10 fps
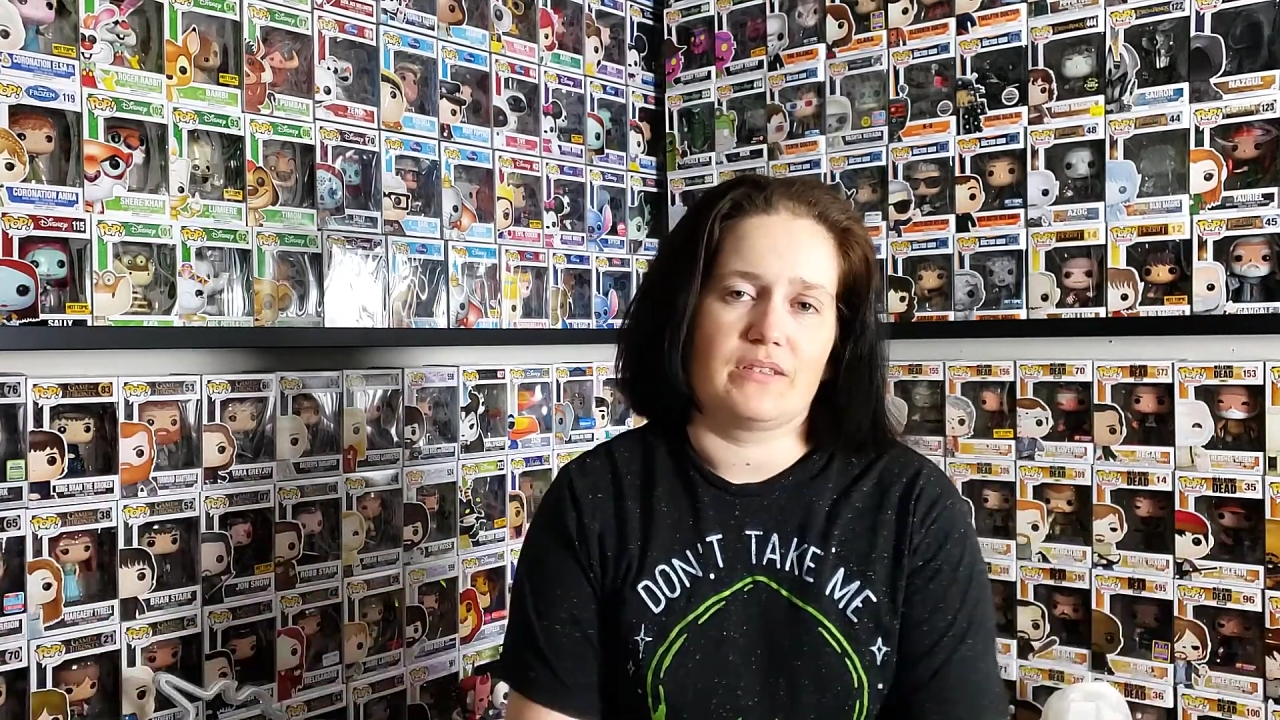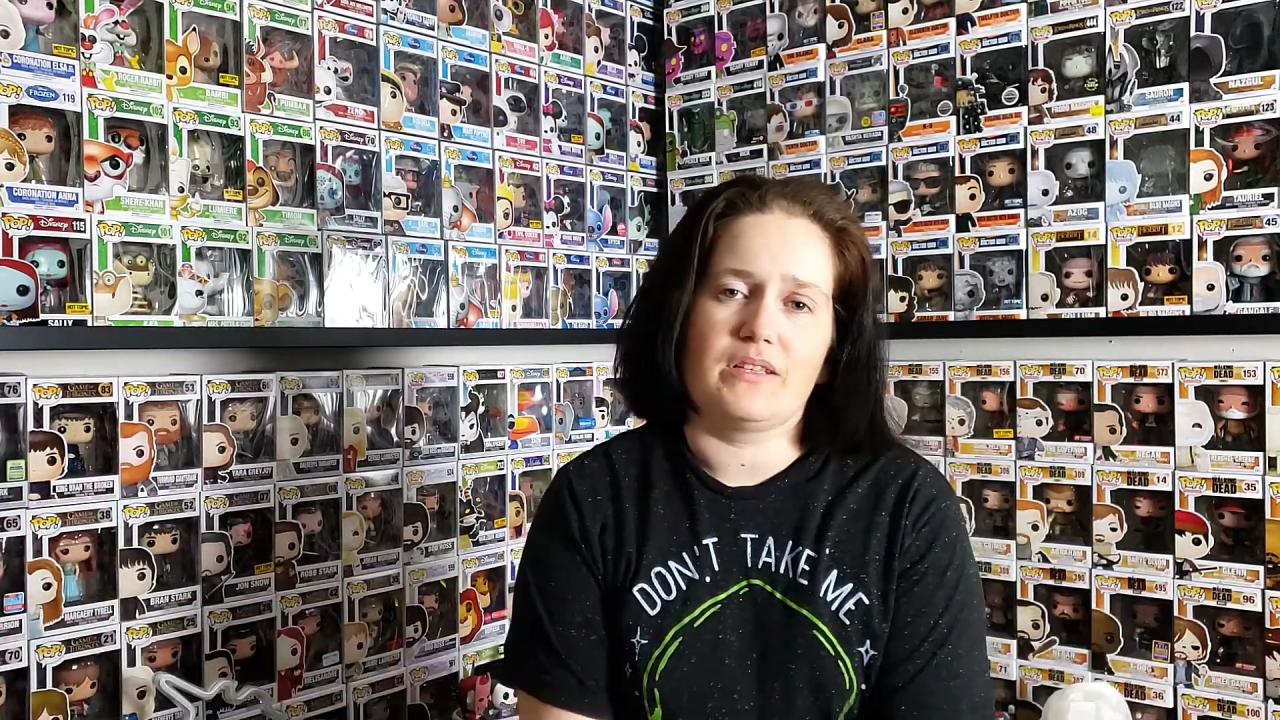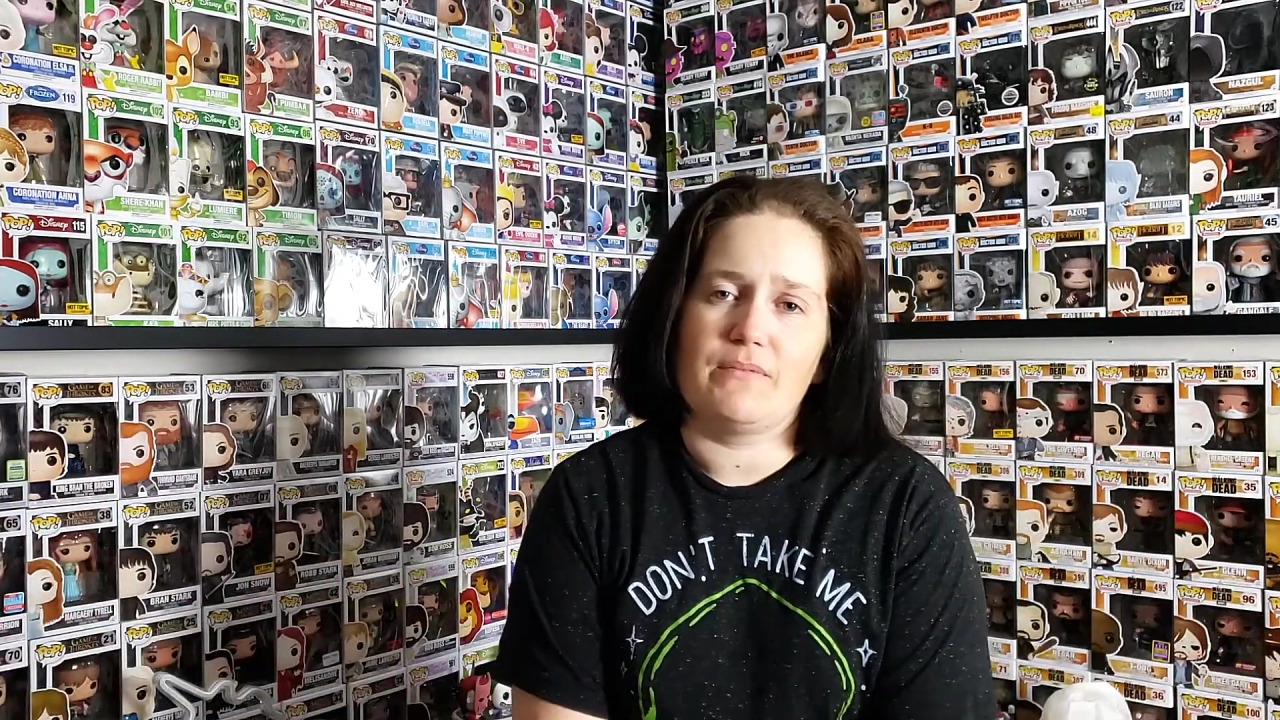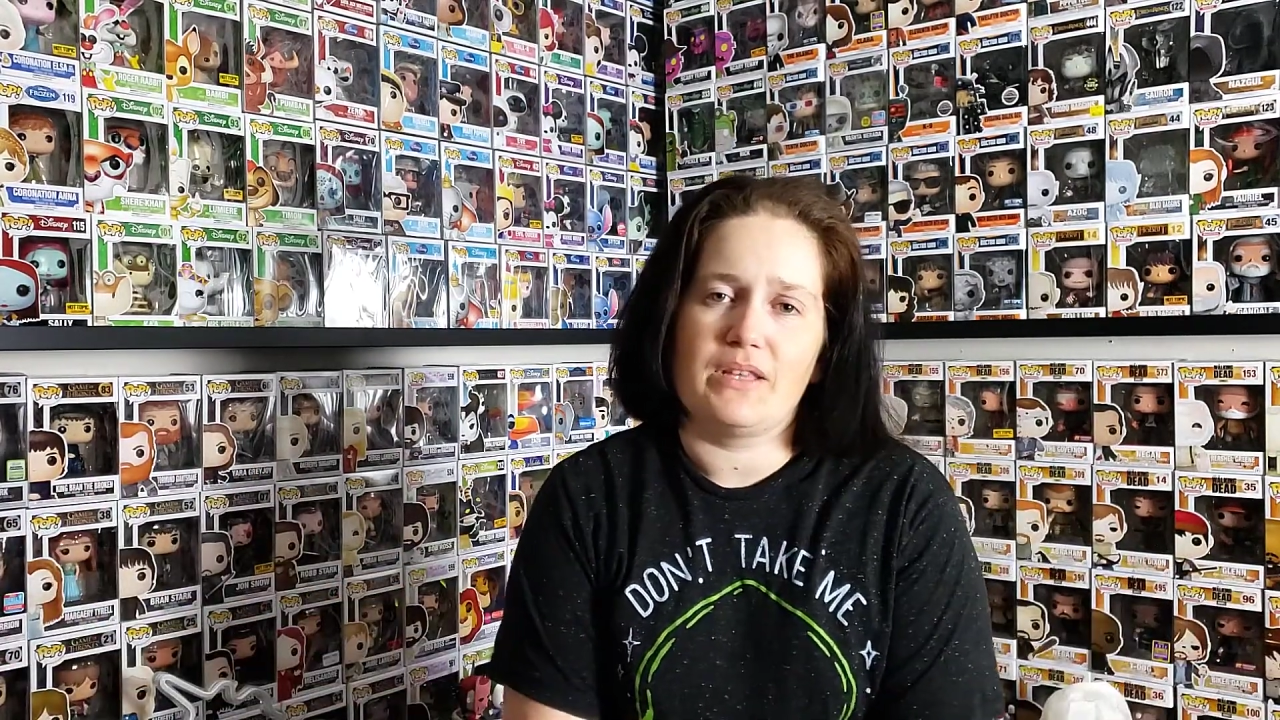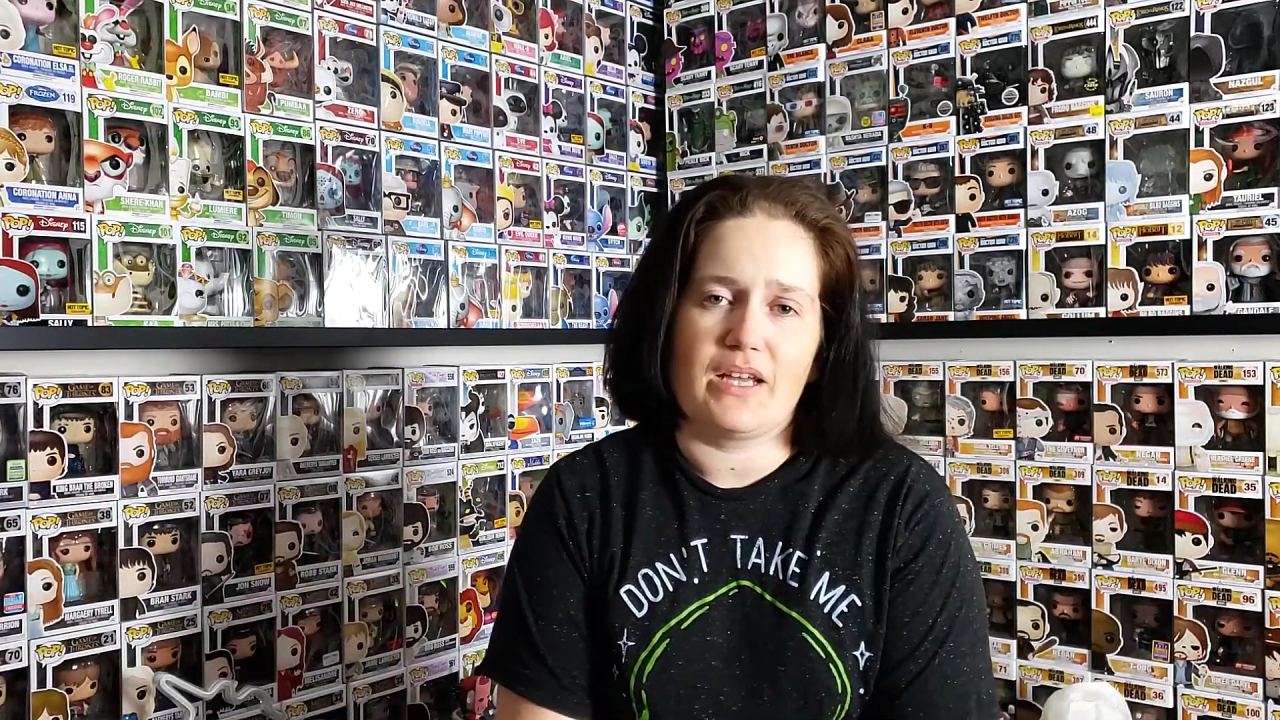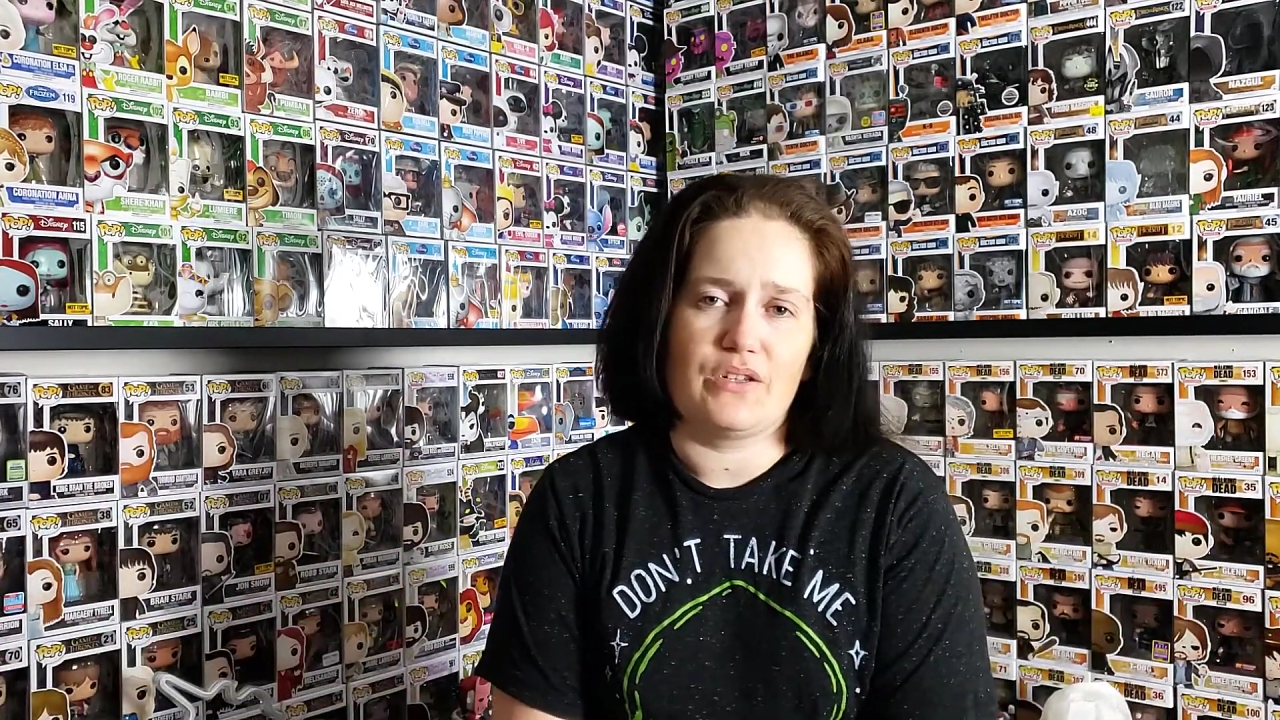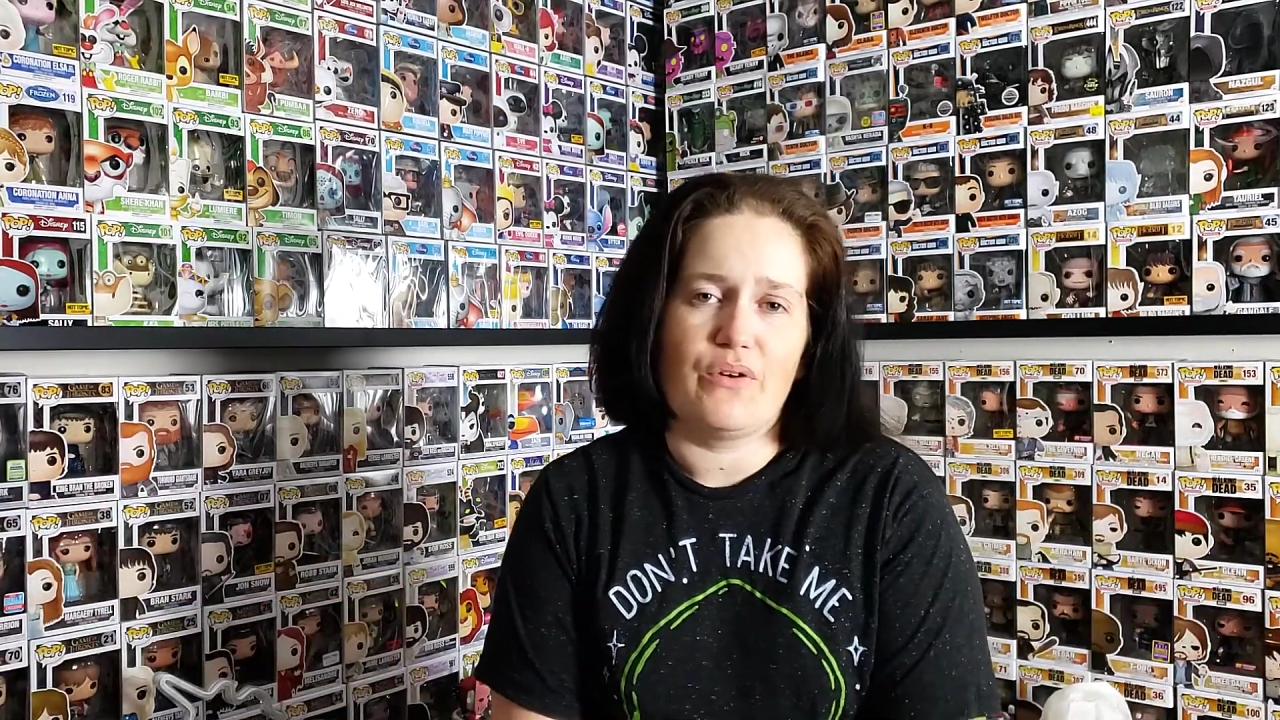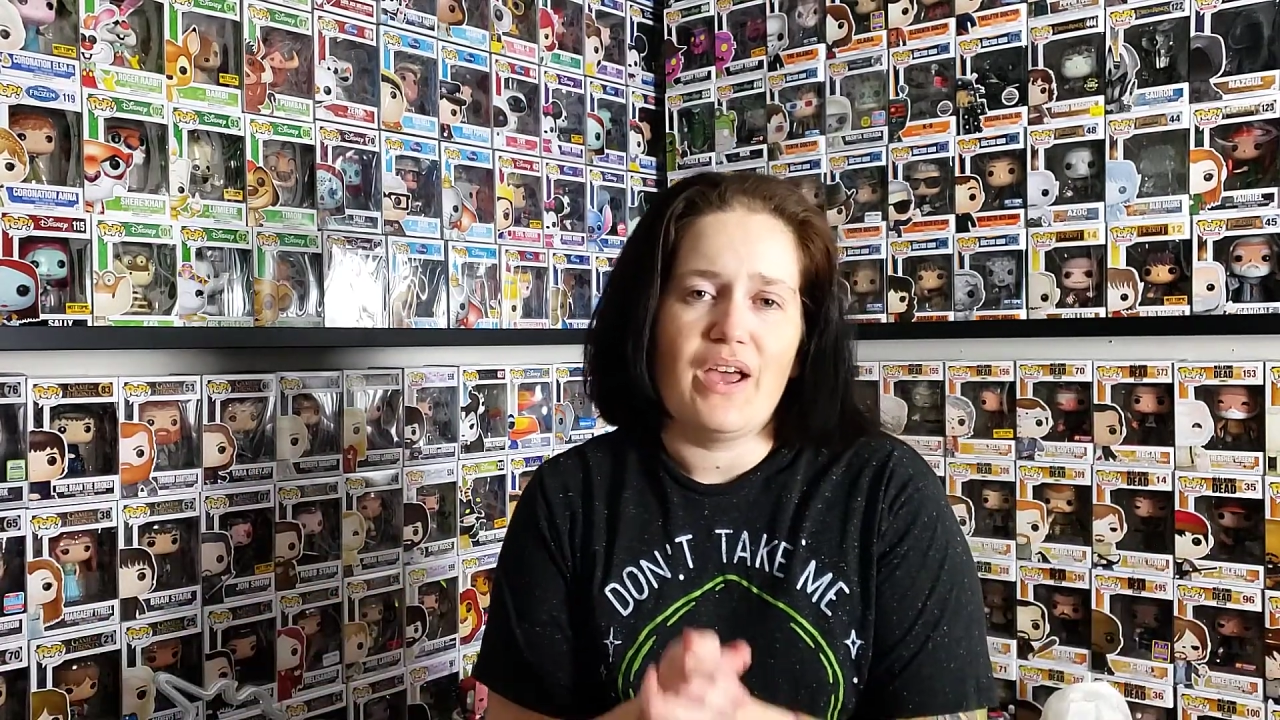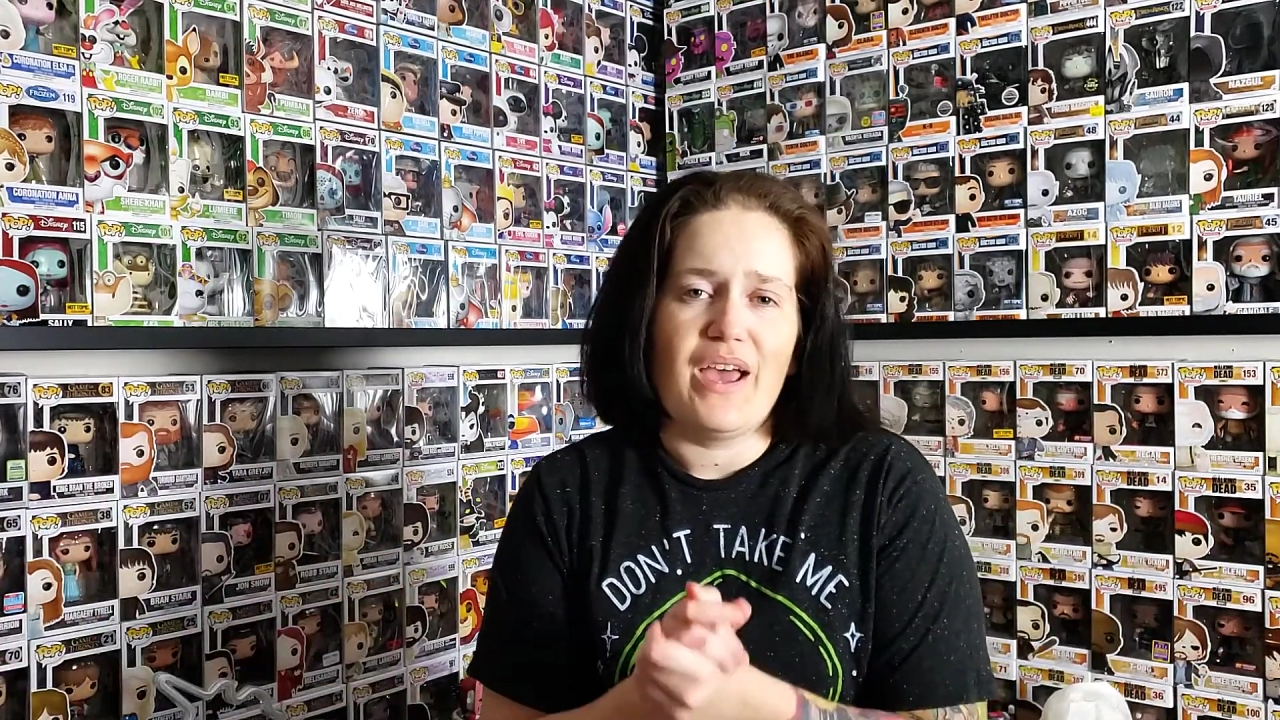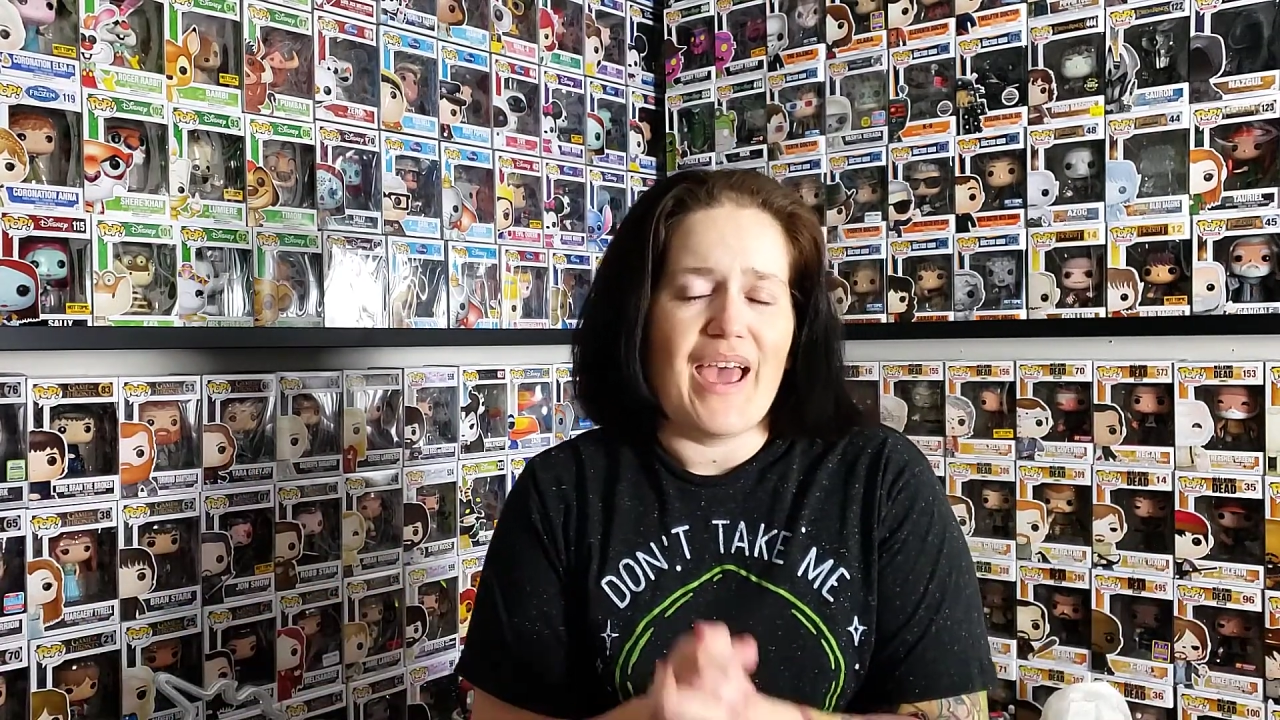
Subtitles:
It's something that I do